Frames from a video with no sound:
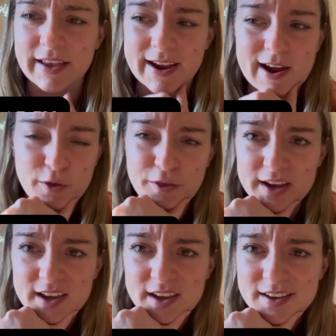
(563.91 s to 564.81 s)
like how
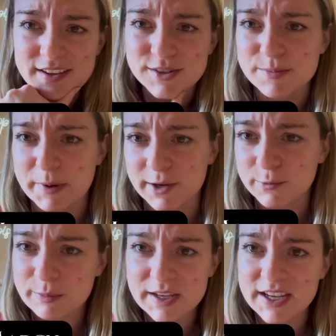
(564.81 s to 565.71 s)
thick your spine
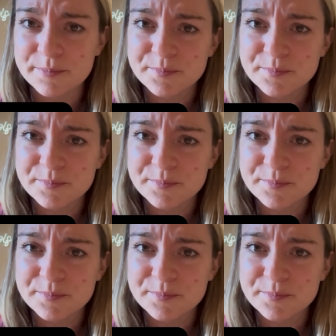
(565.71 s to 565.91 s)
will be.